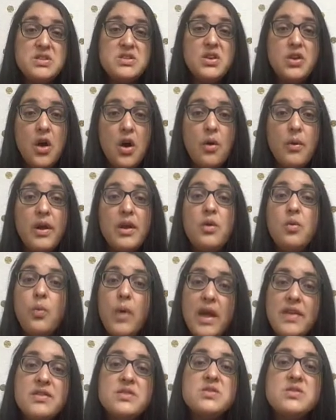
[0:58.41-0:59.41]
to go in a
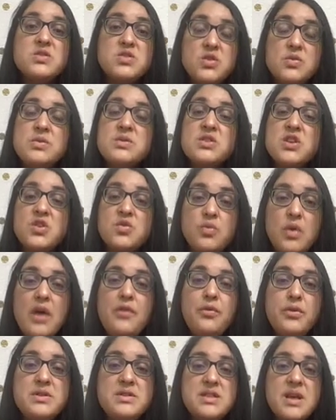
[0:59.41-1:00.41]
way that students can
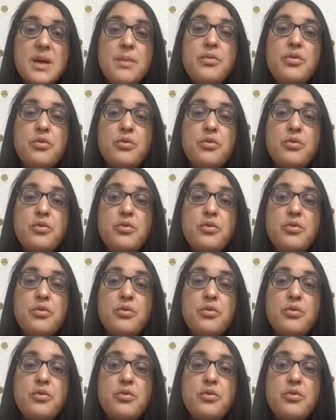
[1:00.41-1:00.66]
reference them